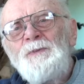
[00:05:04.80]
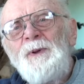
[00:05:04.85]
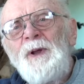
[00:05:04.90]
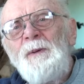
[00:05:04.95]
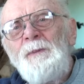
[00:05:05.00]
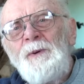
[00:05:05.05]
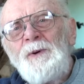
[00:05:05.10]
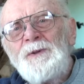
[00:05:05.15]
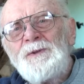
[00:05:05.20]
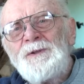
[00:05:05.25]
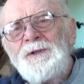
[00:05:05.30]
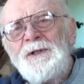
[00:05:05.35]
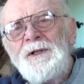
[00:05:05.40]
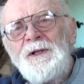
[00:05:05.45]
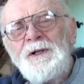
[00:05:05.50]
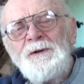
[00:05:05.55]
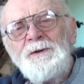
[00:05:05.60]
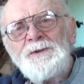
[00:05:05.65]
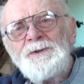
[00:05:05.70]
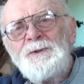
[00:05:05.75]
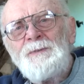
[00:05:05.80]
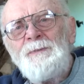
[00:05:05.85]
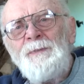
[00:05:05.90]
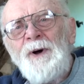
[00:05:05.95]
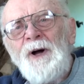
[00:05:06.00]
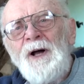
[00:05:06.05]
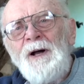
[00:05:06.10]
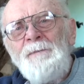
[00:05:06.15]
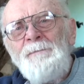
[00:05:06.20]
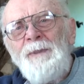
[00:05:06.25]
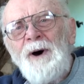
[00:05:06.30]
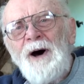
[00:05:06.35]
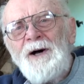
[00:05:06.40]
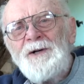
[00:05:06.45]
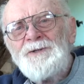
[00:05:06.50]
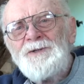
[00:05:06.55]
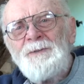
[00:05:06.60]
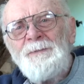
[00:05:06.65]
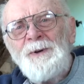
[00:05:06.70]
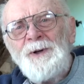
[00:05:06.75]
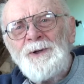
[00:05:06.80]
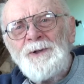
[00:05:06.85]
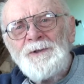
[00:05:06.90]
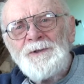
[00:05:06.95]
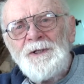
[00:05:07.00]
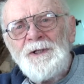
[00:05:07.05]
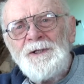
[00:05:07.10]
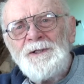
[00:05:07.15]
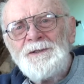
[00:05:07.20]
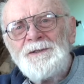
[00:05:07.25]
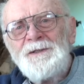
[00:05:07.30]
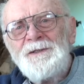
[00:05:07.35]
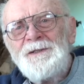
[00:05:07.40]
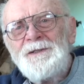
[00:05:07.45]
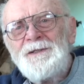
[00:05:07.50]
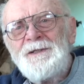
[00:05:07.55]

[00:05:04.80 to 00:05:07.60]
people to those possibilities.